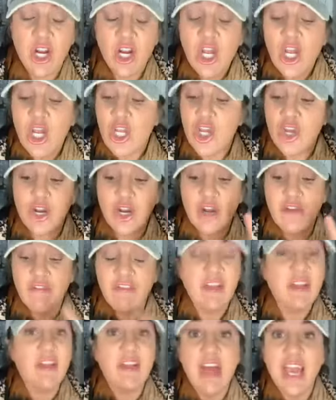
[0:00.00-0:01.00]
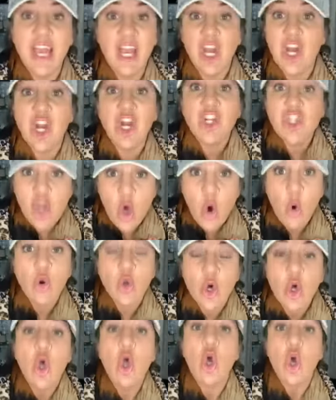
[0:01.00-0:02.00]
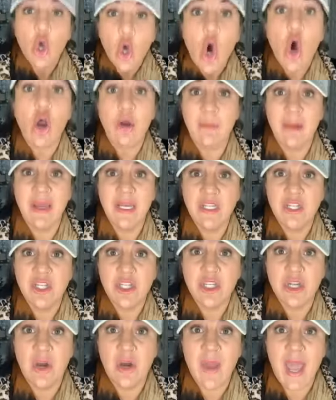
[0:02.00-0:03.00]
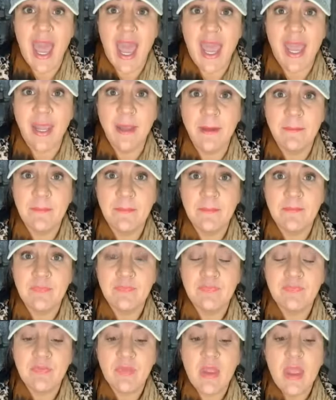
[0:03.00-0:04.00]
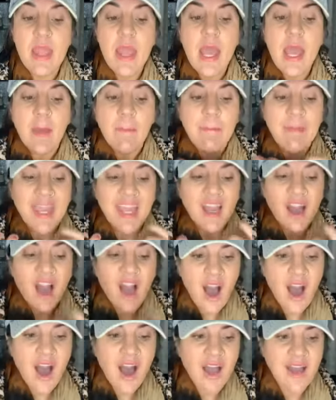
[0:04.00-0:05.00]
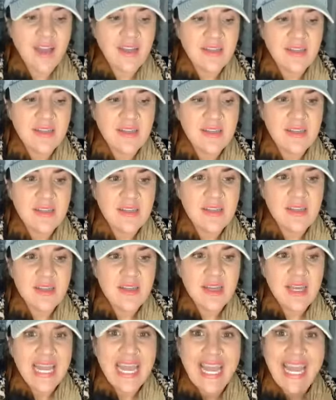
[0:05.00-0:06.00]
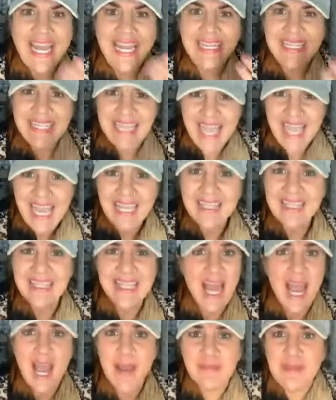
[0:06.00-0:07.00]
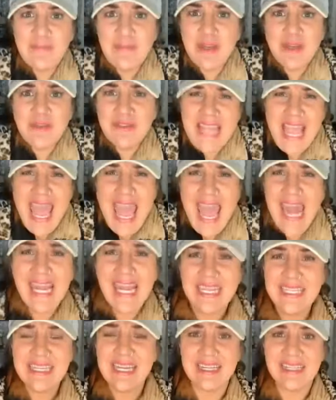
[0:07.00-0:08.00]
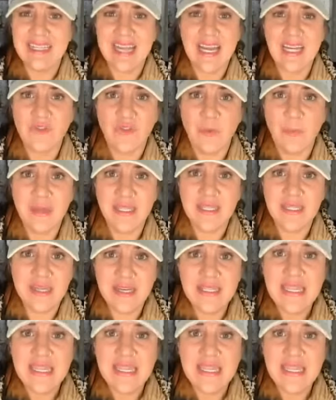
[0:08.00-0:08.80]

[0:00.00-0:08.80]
You're going to feel like total garbage. Okay. Because it takes time to build any successful business.